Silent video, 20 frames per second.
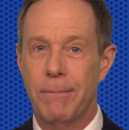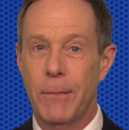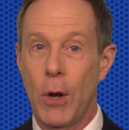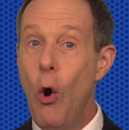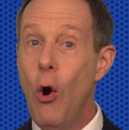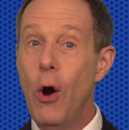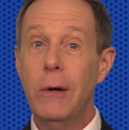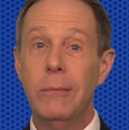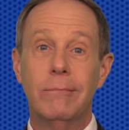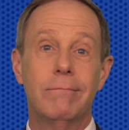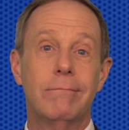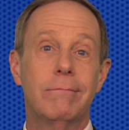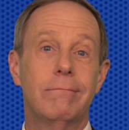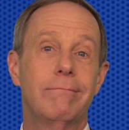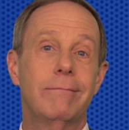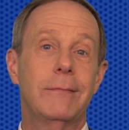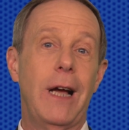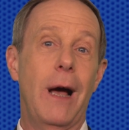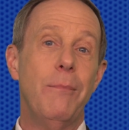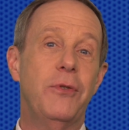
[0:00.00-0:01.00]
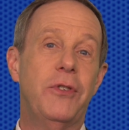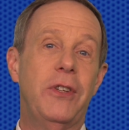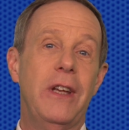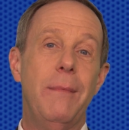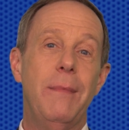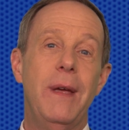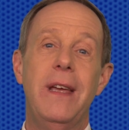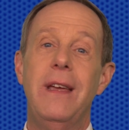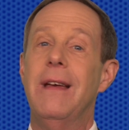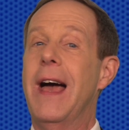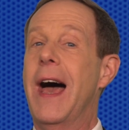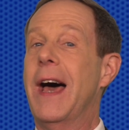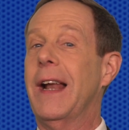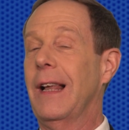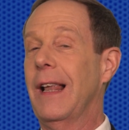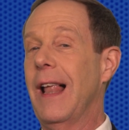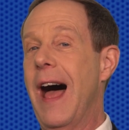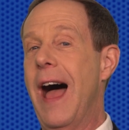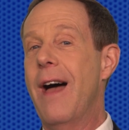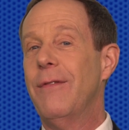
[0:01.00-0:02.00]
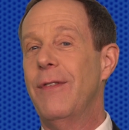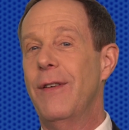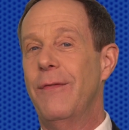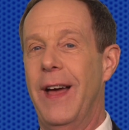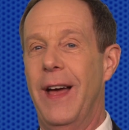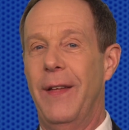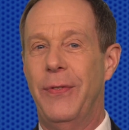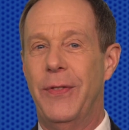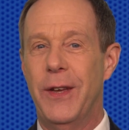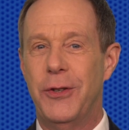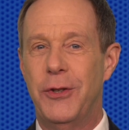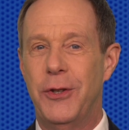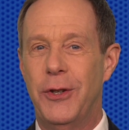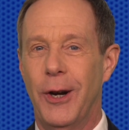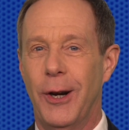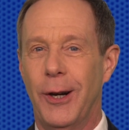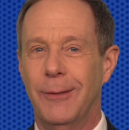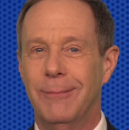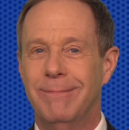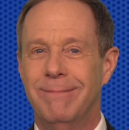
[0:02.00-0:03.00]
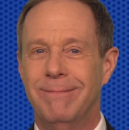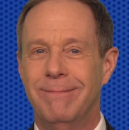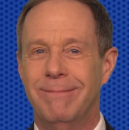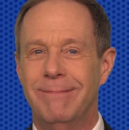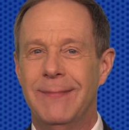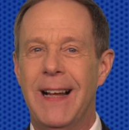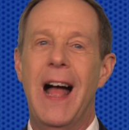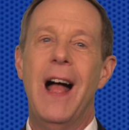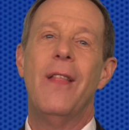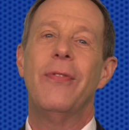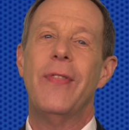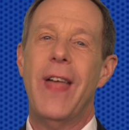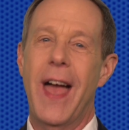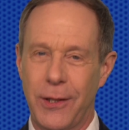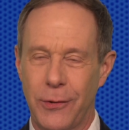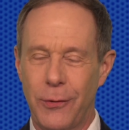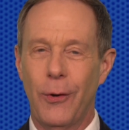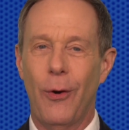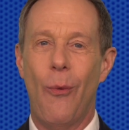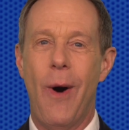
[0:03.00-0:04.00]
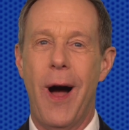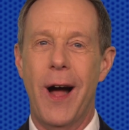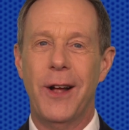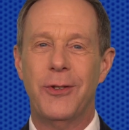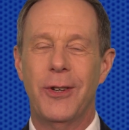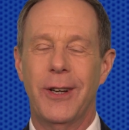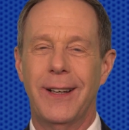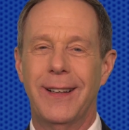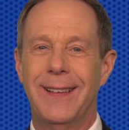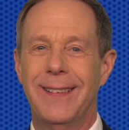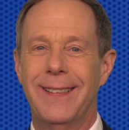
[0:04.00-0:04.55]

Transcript: Or come see me at a live event this year. Thanks for watching.